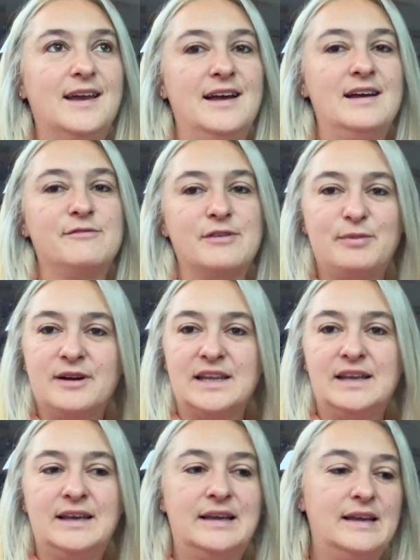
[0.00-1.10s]

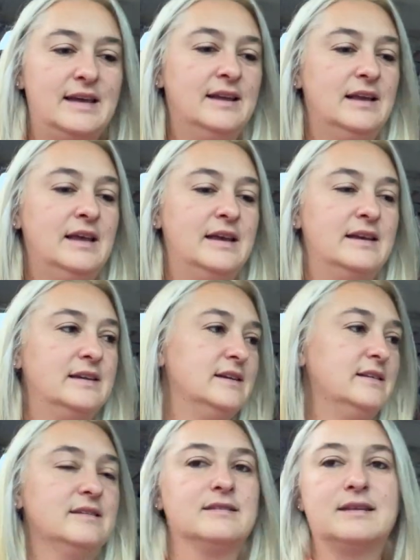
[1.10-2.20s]
everybody. It
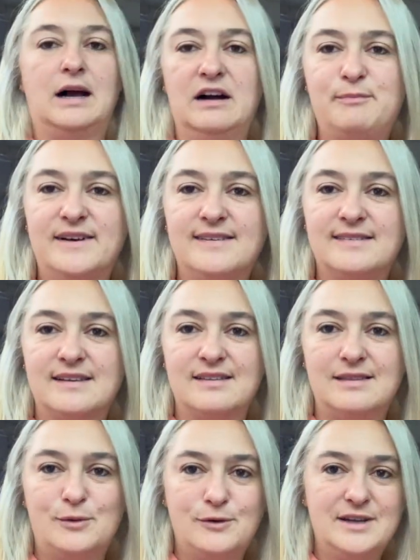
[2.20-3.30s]
is 6:30 in
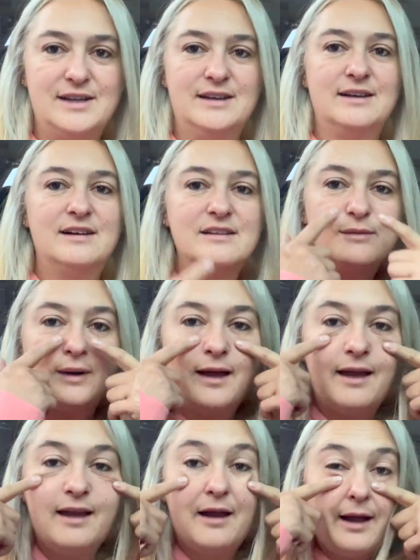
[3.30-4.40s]
the morning. That's why
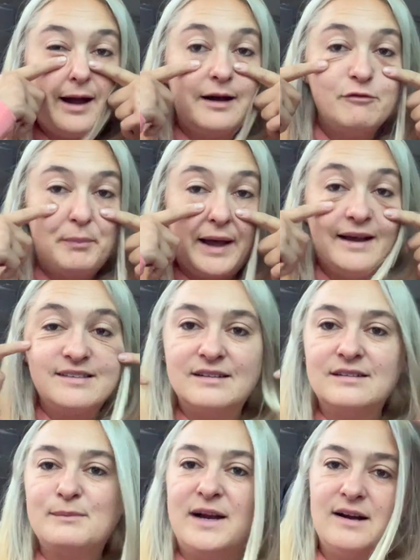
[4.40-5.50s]
I have bags
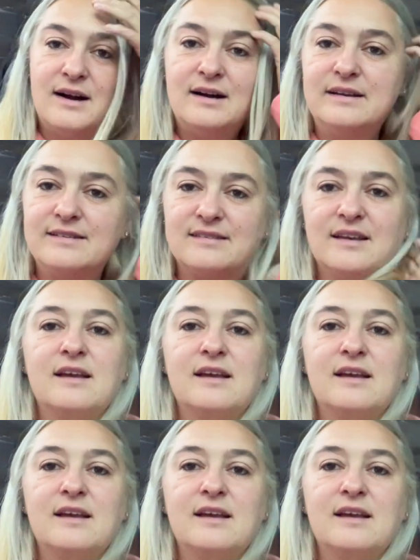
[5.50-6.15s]
under my eyes.